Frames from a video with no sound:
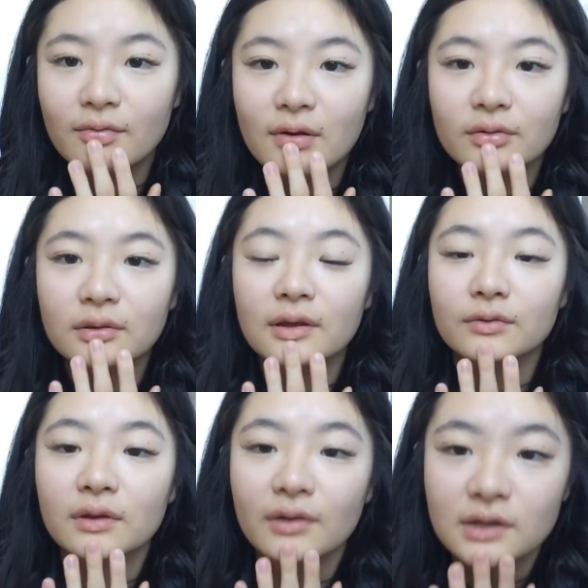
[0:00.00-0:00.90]
I've never
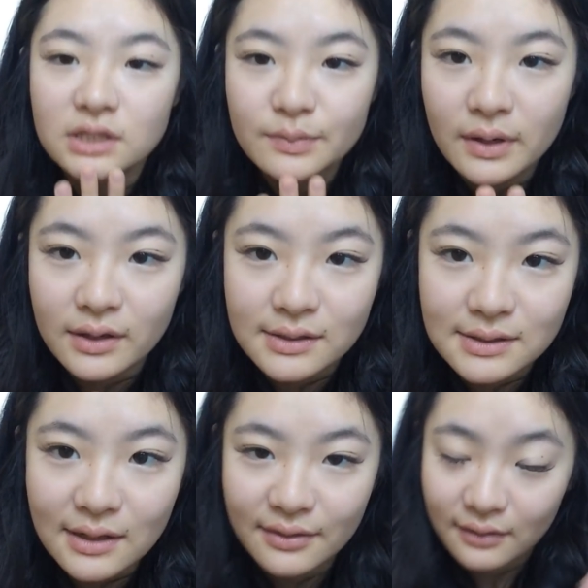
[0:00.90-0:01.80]
like really
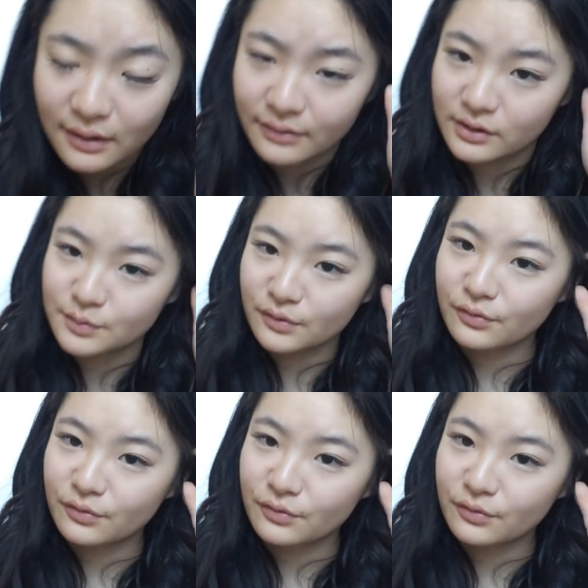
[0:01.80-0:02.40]
experienced anything like this